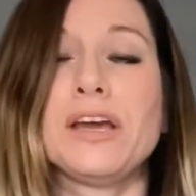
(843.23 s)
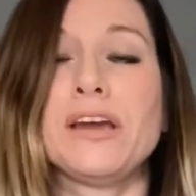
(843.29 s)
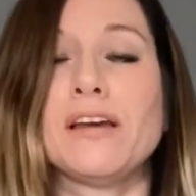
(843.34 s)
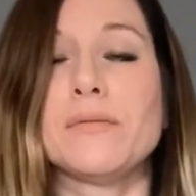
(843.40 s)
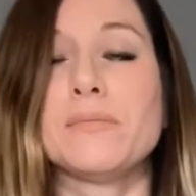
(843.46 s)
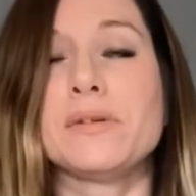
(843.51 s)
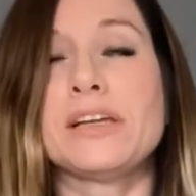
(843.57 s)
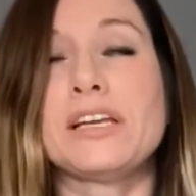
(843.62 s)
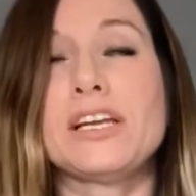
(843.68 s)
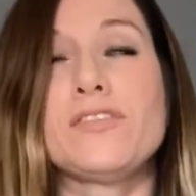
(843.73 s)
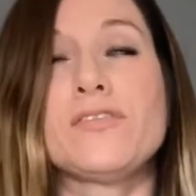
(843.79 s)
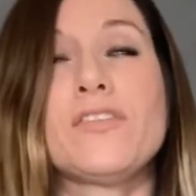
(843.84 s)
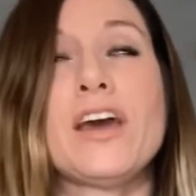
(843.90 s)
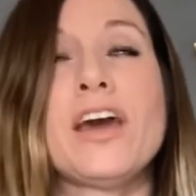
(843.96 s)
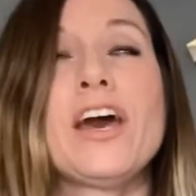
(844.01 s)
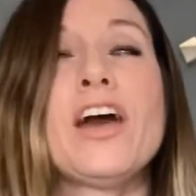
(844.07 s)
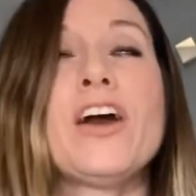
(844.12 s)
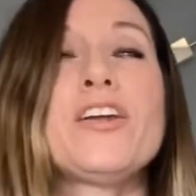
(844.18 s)
I'm getting
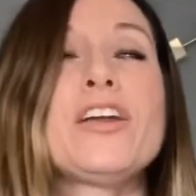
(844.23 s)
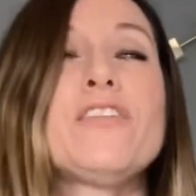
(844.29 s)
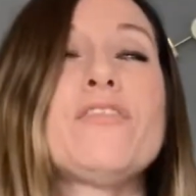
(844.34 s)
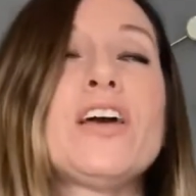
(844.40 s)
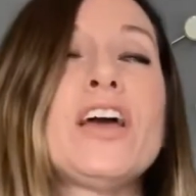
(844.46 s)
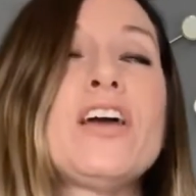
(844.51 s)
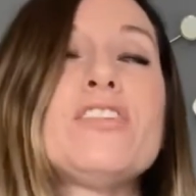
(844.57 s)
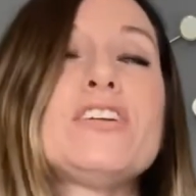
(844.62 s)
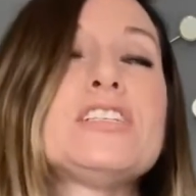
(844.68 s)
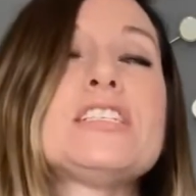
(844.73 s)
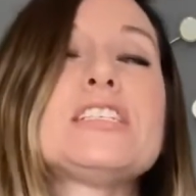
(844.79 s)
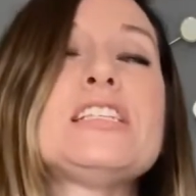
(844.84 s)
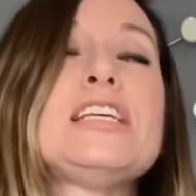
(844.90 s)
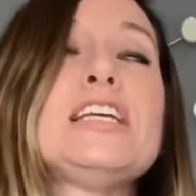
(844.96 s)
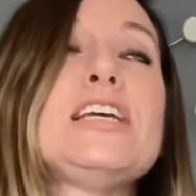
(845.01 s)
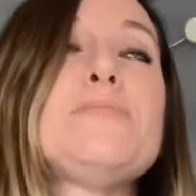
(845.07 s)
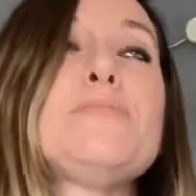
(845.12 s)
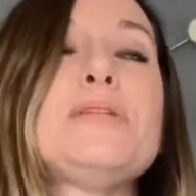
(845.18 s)
very
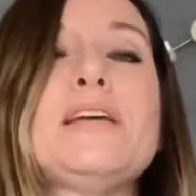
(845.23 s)
sleepy.